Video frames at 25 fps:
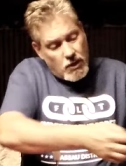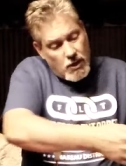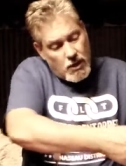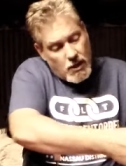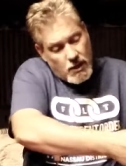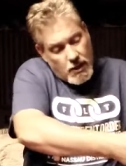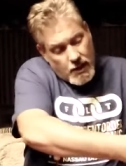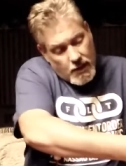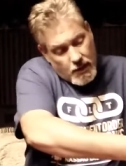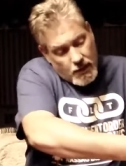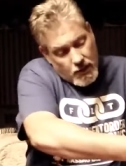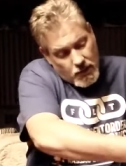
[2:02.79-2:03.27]
to
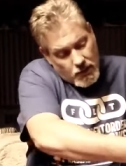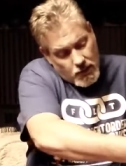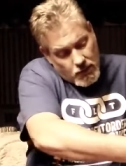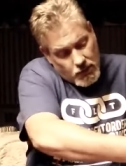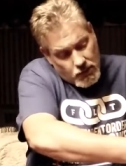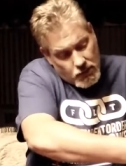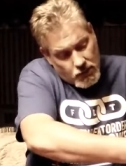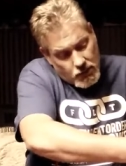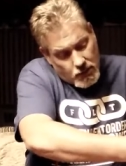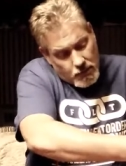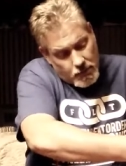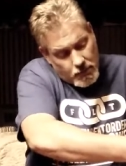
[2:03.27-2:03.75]
cut
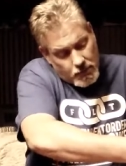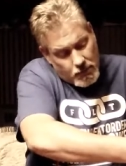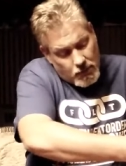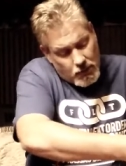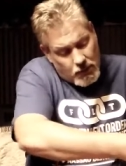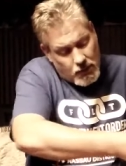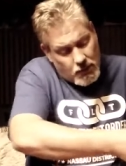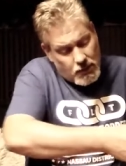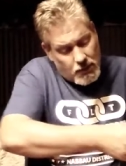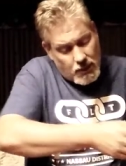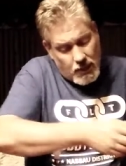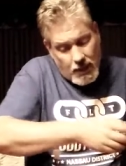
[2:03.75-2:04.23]
out some
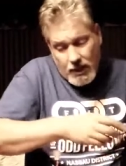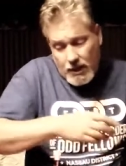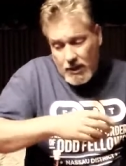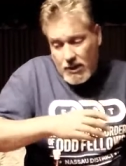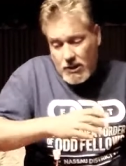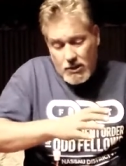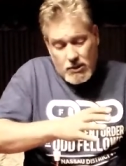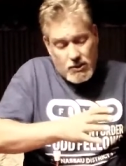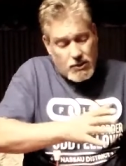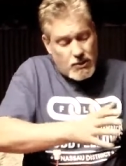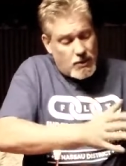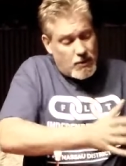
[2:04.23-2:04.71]

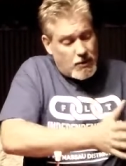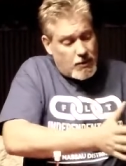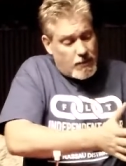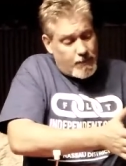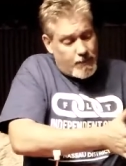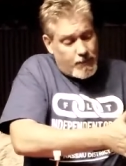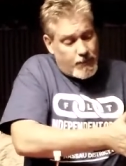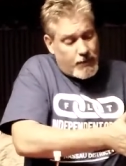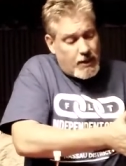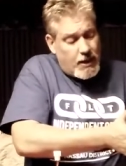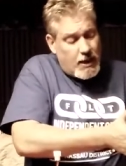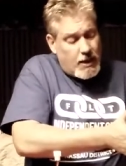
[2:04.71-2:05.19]
containers and
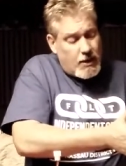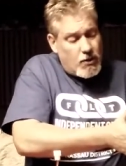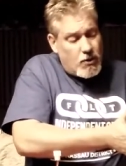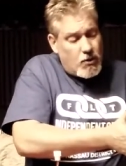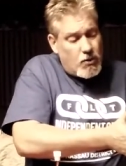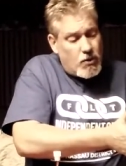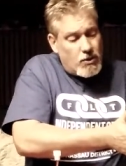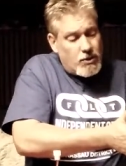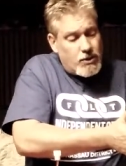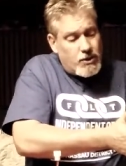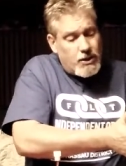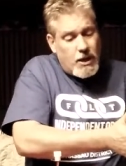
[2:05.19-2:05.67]
get it
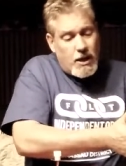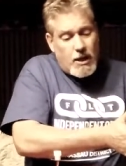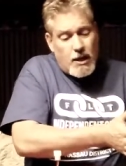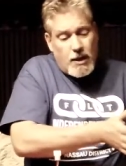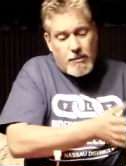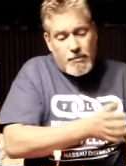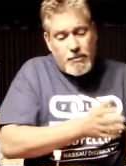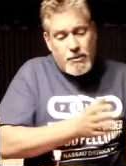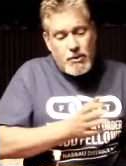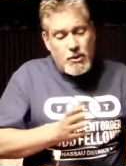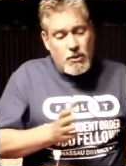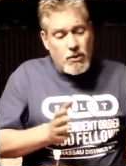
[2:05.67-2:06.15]
all set
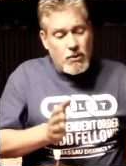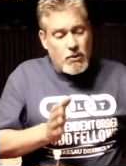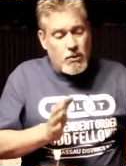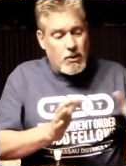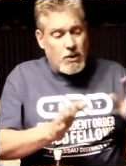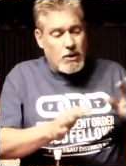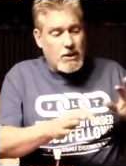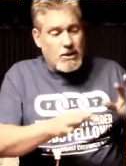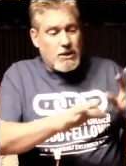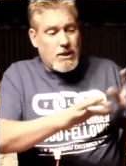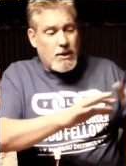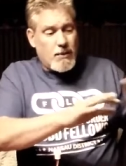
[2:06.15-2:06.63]
up so
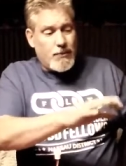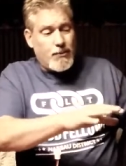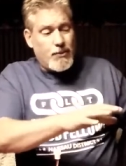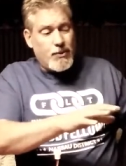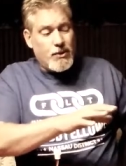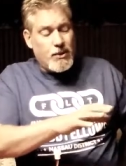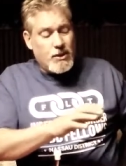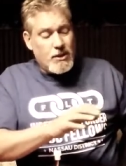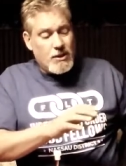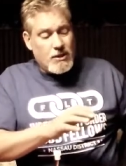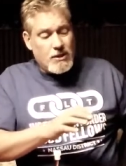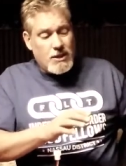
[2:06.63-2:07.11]
except
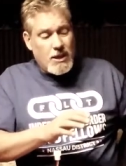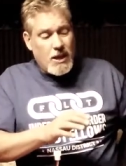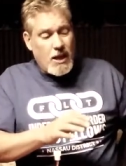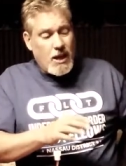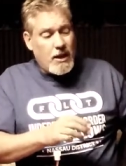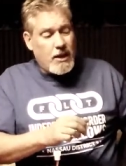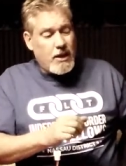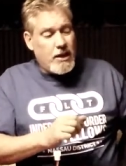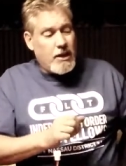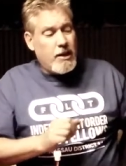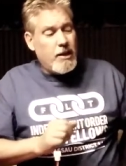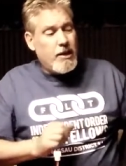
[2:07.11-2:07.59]
for the
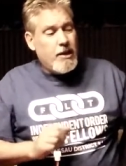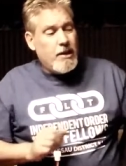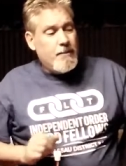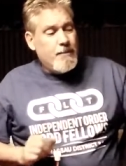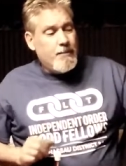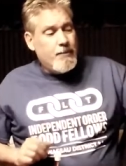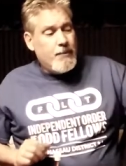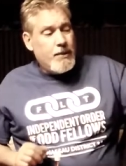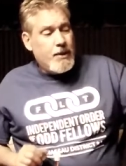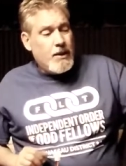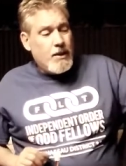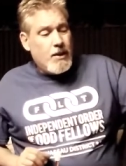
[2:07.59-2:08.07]
antenna
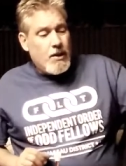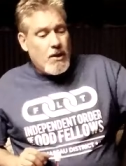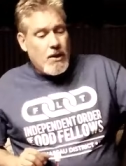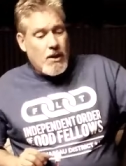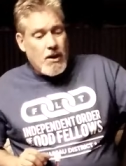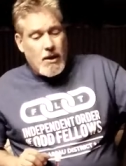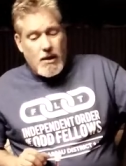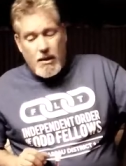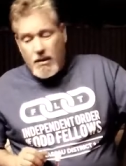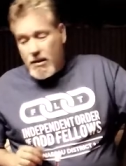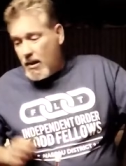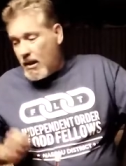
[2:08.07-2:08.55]

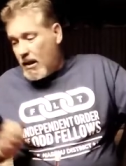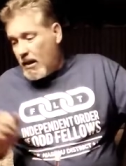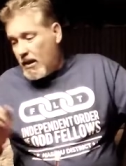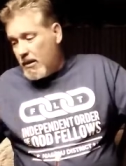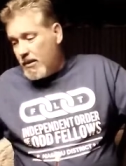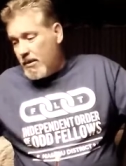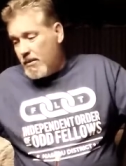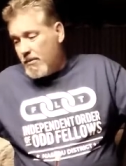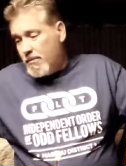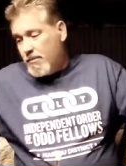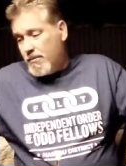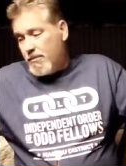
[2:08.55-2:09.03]
and,
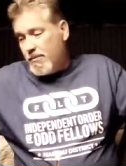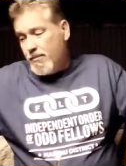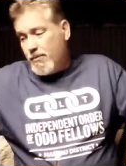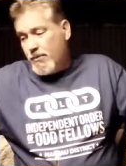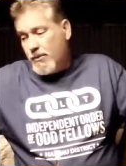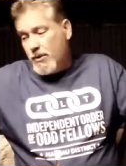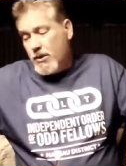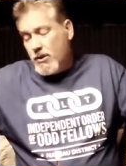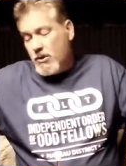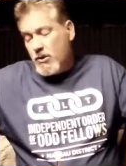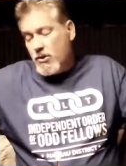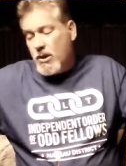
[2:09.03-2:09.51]
and
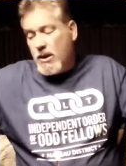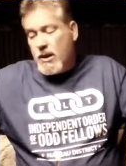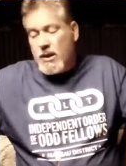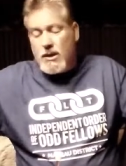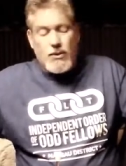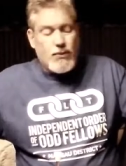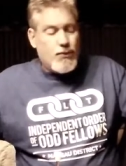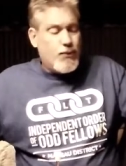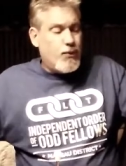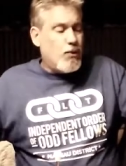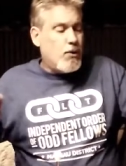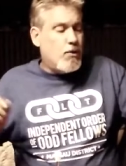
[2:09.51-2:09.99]
the
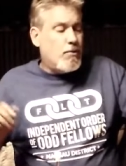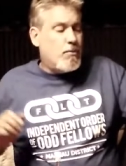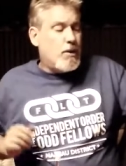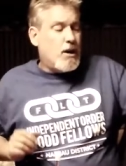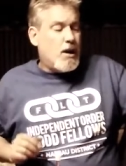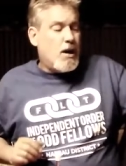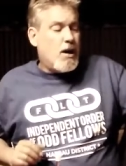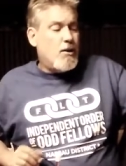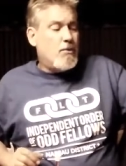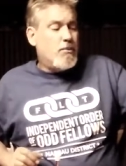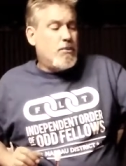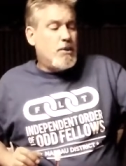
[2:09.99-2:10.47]

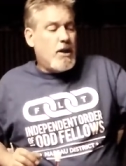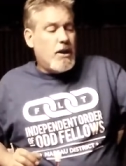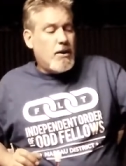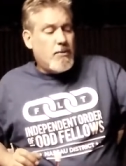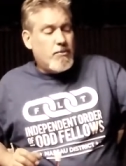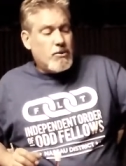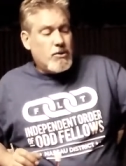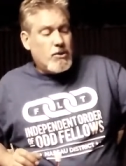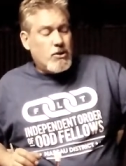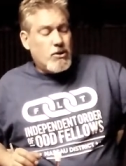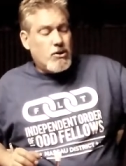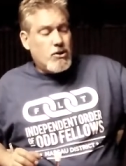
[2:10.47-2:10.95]
transformer I'll be
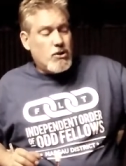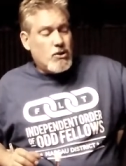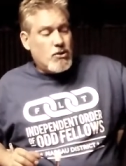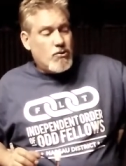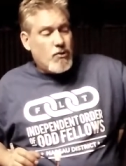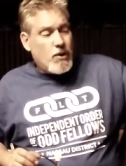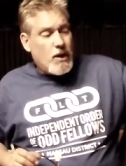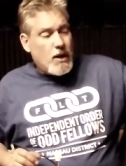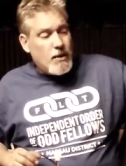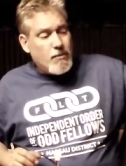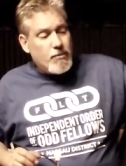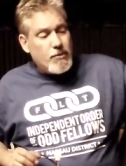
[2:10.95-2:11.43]
able to
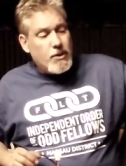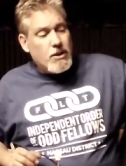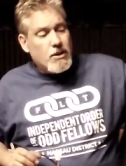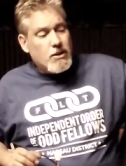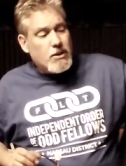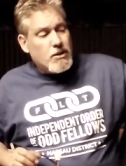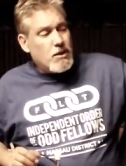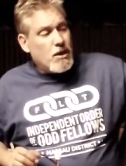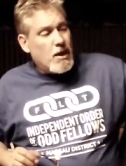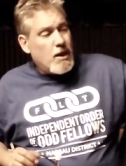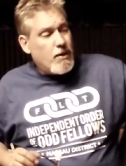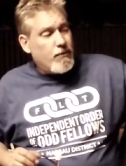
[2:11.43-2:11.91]
just grab
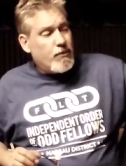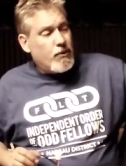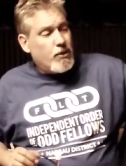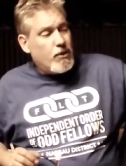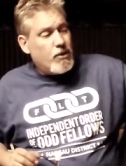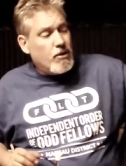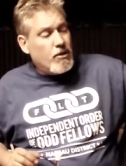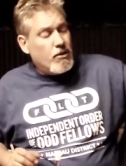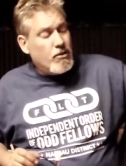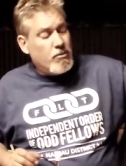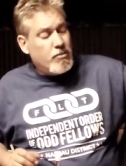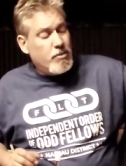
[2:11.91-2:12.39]
this
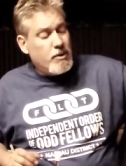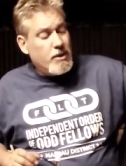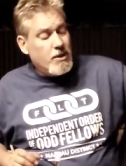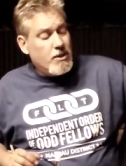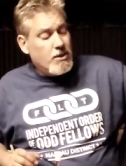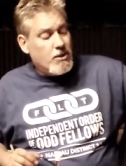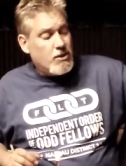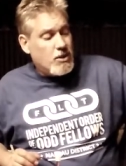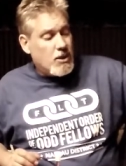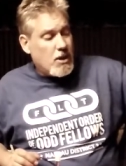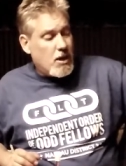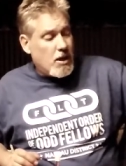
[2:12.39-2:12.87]
everything will be
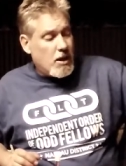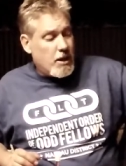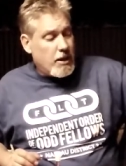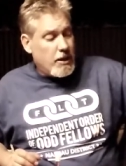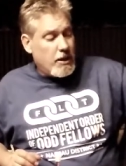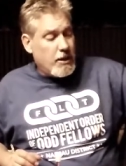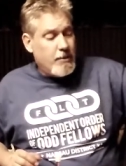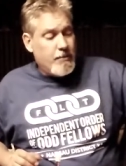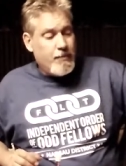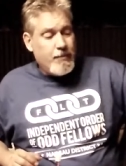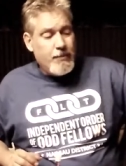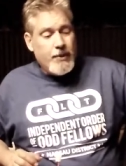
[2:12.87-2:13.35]

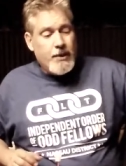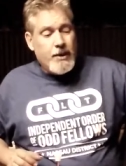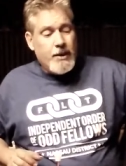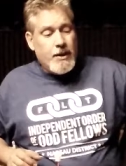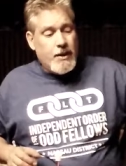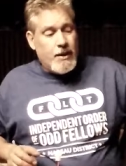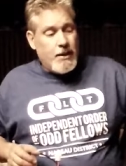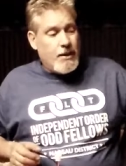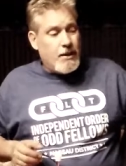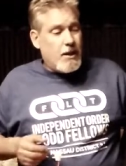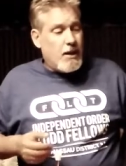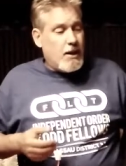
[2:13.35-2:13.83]
inside
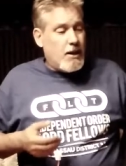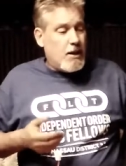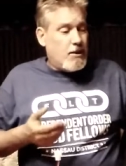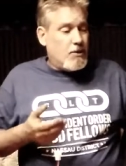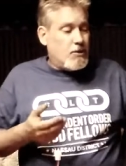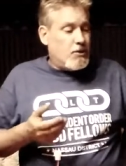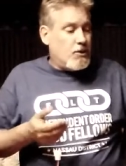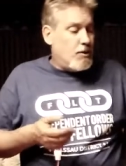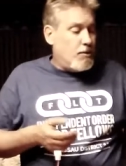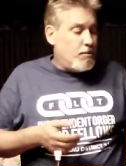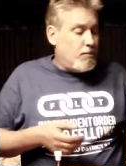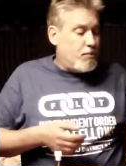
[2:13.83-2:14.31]
then
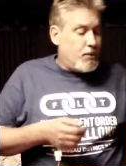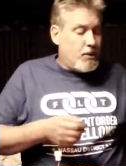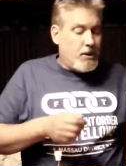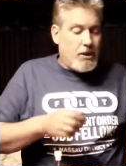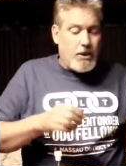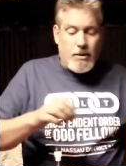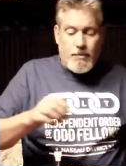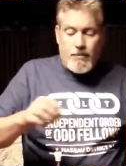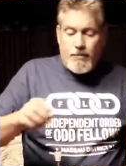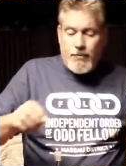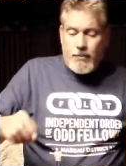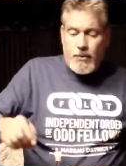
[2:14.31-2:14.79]
I'll
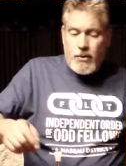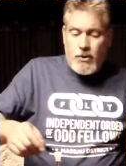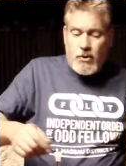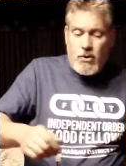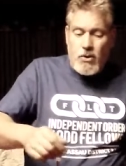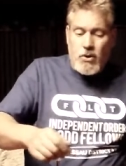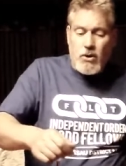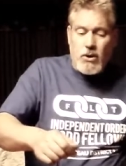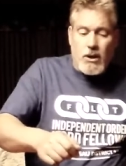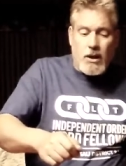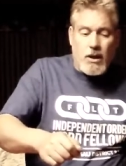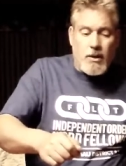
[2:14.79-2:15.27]
simply
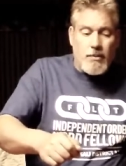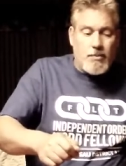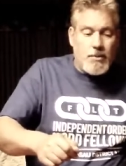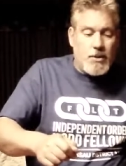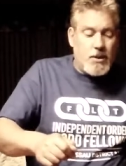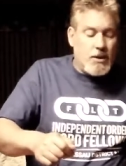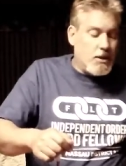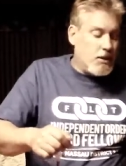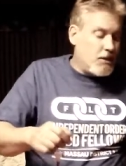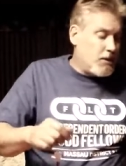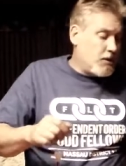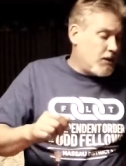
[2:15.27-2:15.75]
hook it
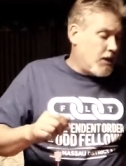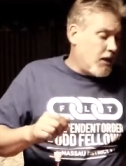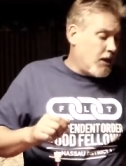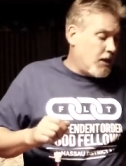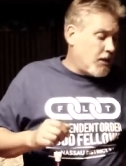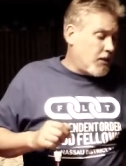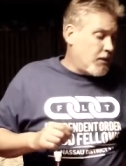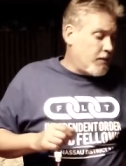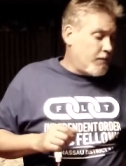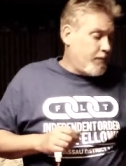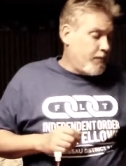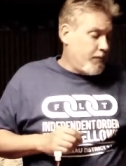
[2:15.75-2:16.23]
up to the
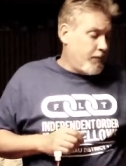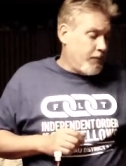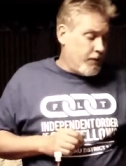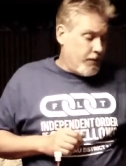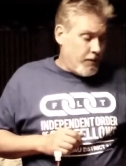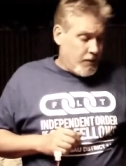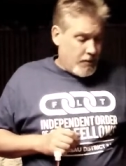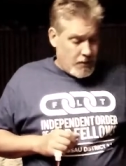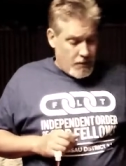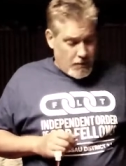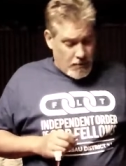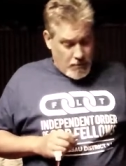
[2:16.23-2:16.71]
antenna
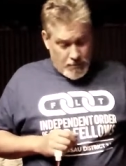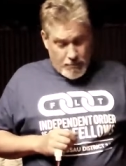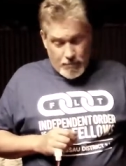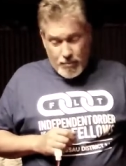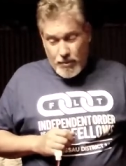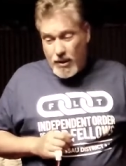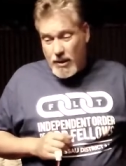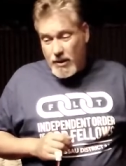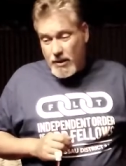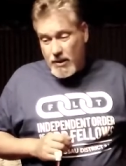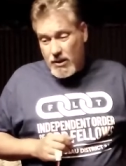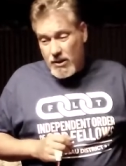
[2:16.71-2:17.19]

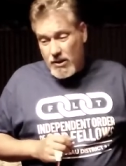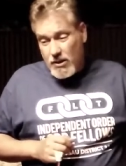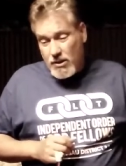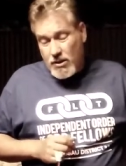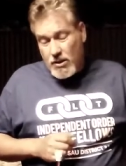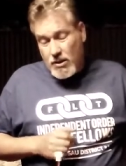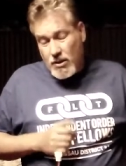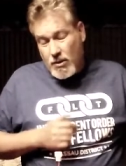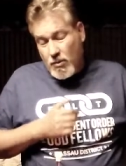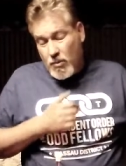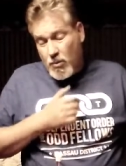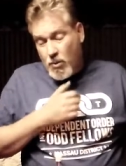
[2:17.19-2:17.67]
plug it
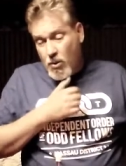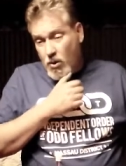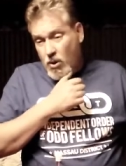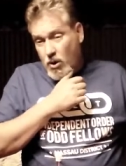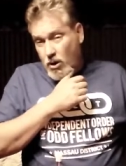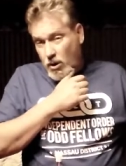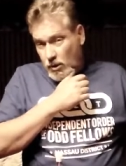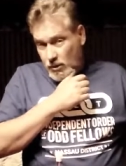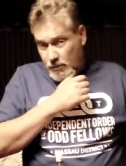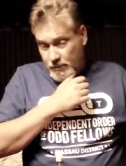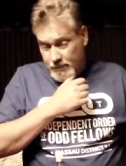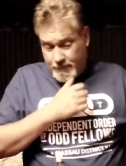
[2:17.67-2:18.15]
into the
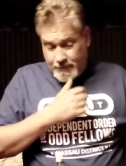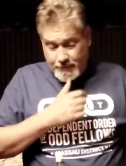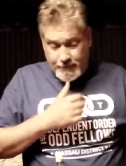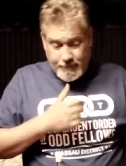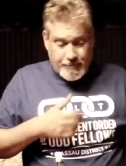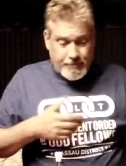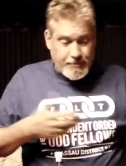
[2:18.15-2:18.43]
wall